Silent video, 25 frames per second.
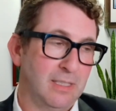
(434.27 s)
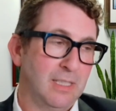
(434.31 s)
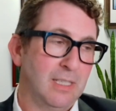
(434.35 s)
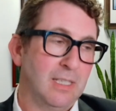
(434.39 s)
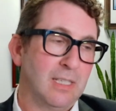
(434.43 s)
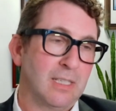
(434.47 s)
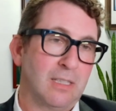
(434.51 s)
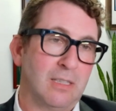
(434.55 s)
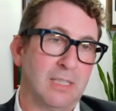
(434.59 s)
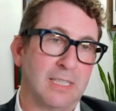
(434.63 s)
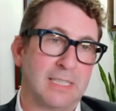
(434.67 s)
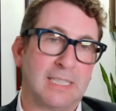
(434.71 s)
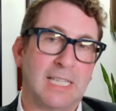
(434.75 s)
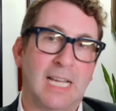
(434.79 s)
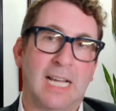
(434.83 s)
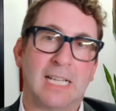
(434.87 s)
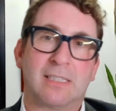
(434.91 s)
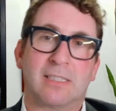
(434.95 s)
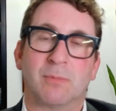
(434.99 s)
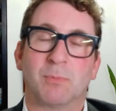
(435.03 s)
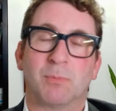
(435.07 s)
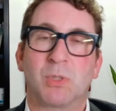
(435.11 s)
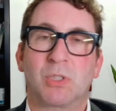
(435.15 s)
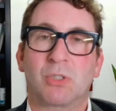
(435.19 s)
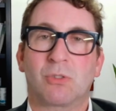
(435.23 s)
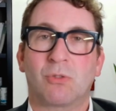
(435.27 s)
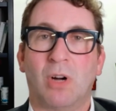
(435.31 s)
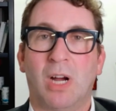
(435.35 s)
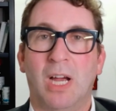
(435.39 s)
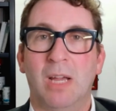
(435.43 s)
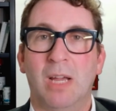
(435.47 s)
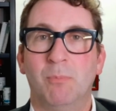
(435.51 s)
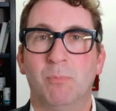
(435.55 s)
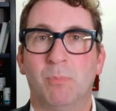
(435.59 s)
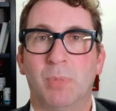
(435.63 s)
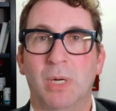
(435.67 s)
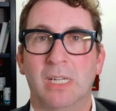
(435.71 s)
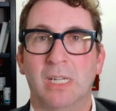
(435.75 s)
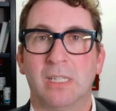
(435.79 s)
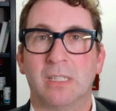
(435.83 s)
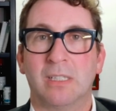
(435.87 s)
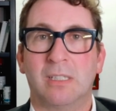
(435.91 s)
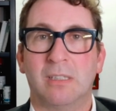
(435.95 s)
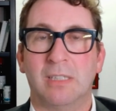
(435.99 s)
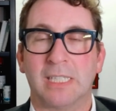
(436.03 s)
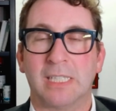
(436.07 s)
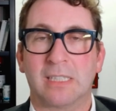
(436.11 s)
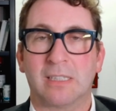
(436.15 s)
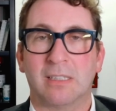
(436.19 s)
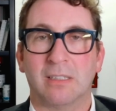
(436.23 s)
click that subscribe button,
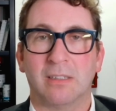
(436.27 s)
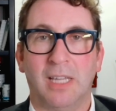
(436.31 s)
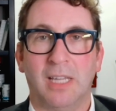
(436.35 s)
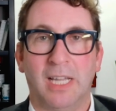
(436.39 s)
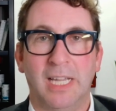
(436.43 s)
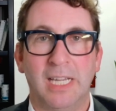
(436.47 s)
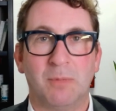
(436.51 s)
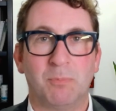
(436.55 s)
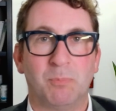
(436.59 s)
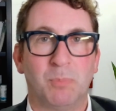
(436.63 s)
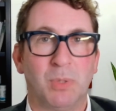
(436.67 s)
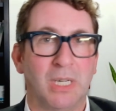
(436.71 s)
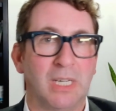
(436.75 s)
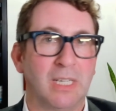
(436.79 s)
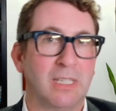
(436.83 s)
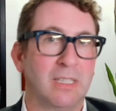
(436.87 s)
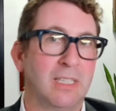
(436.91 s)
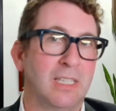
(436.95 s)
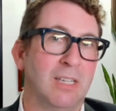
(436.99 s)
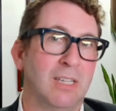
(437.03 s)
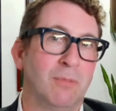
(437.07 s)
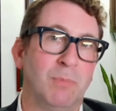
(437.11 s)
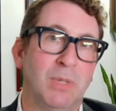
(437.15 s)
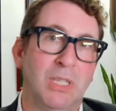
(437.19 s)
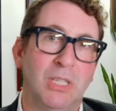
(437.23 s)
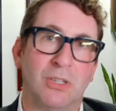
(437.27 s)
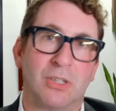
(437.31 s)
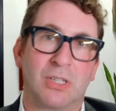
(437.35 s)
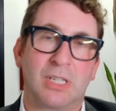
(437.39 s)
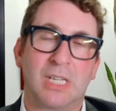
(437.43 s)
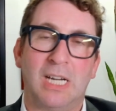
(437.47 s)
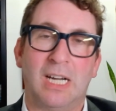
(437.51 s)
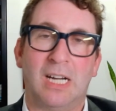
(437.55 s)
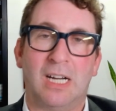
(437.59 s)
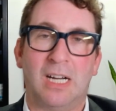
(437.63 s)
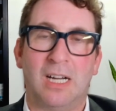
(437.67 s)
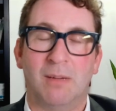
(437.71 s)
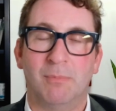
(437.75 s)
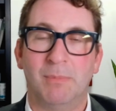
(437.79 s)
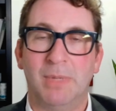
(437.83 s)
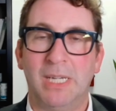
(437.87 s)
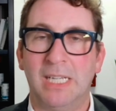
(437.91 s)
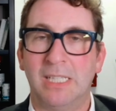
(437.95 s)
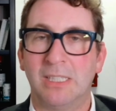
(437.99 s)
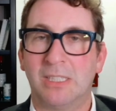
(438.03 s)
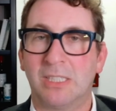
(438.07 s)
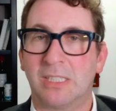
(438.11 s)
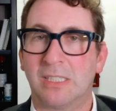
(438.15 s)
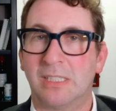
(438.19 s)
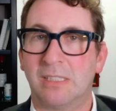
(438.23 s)
click the like button, give me your
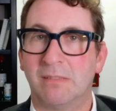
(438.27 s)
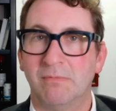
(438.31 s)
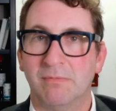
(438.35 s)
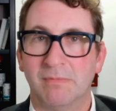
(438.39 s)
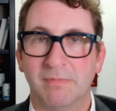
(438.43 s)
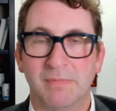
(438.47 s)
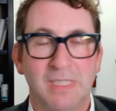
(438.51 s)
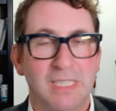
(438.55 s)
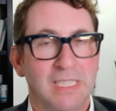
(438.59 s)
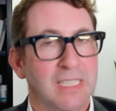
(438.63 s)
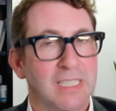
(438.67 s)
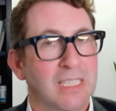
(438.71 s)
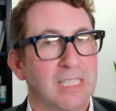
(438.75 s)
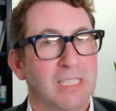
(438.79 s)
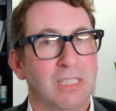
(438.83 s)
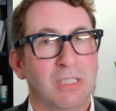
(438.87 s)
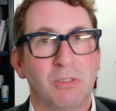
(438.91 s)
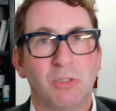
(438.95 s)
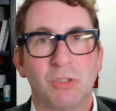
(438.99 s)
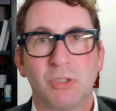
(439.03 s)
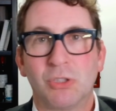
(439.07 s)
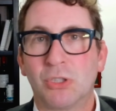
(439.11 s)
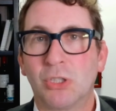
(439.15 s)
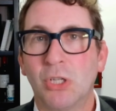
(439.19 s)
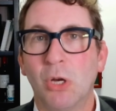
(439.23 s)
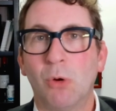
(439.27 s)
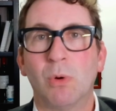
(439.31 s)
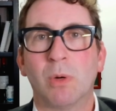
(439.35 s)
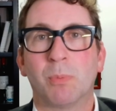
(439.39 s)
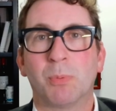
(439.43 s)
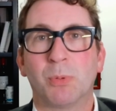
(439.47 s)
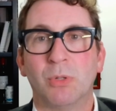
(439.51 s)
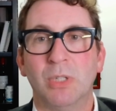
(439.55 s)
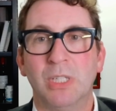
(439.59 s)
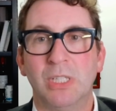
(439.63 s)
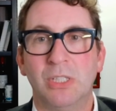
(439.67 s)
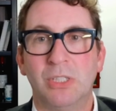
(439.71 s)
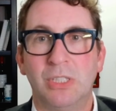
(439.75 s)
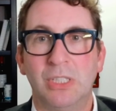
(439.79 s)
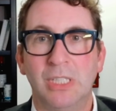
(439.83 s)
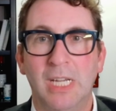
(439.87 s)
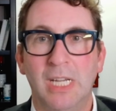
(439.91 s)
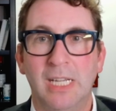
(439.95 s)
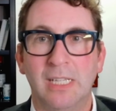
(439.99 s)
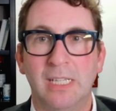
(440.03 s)
comments. So appreciate